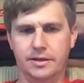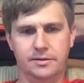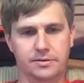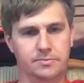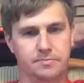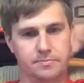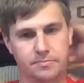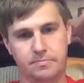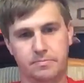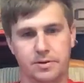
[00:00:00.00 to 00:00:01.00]
I don't know,
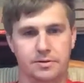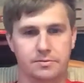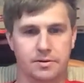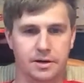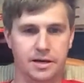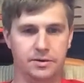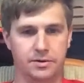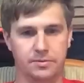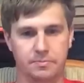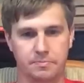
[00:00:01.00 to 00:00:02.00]
but right
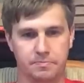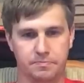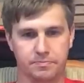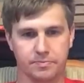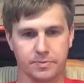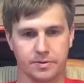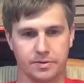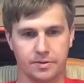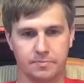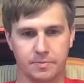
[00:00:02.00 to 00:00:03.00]
now,
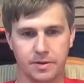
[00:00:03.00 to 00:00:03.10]
no.